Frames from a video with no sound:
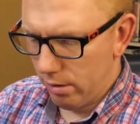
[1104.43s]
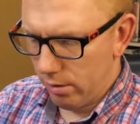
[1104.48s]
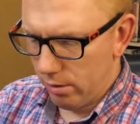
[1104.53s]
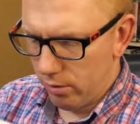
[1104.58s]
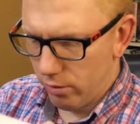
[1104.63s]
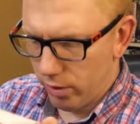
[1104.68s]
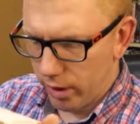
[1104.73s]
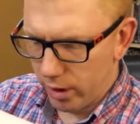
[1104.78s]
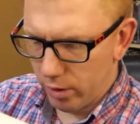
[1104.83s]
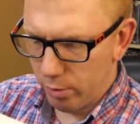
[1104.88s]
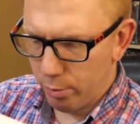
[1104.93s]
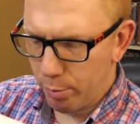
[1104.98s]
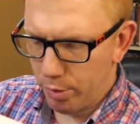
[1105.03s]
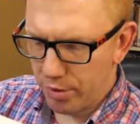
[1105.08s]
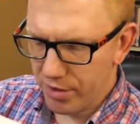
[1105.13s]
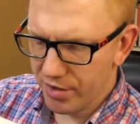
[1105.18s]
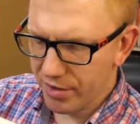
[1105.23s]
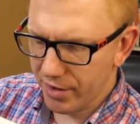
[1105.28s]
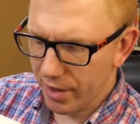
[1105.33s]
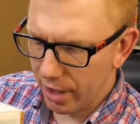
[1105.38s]
try to
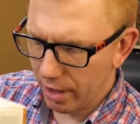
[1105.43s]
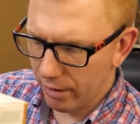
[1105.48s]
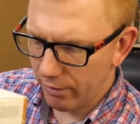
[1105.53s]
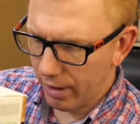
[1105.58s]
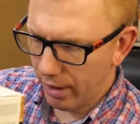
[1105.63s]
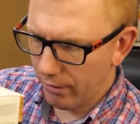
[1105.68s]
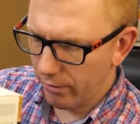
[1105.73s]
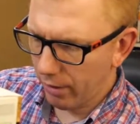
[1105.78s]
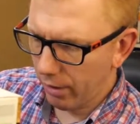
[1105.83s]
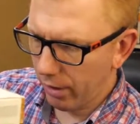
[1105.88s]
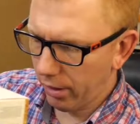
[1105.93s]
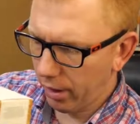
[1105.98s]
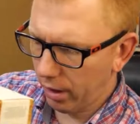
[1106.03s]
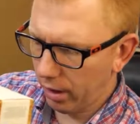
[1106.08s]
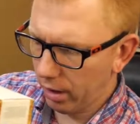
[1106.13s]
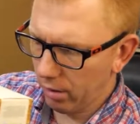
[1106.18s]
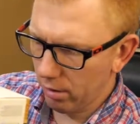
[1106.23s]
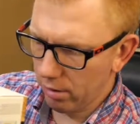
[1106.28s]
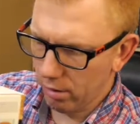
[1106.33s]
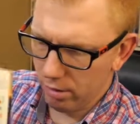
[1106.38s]
preserve
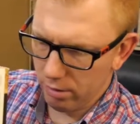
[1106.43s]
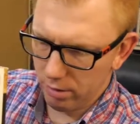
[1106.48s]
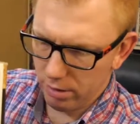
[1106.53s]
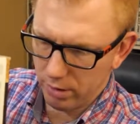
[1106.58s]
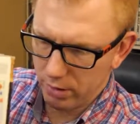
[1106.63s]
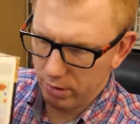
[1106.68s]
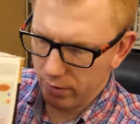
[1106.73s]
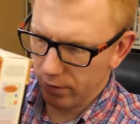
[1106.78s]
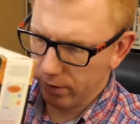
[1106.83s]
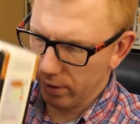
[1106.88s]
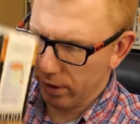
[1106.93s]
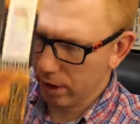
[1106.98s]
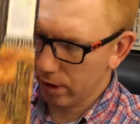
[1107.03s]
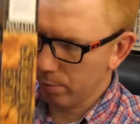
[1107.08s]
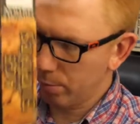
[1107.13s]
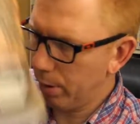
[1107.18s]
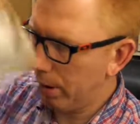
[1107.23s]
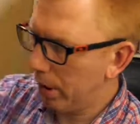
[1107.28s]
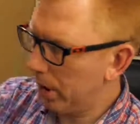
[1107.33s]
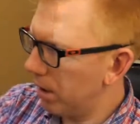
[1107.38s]
everything. Oh, it's falling
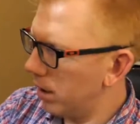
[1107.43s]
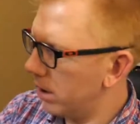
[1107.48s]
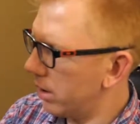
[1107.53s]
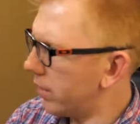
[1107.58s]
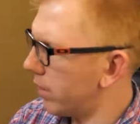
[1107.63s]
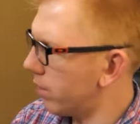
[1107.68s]
apart.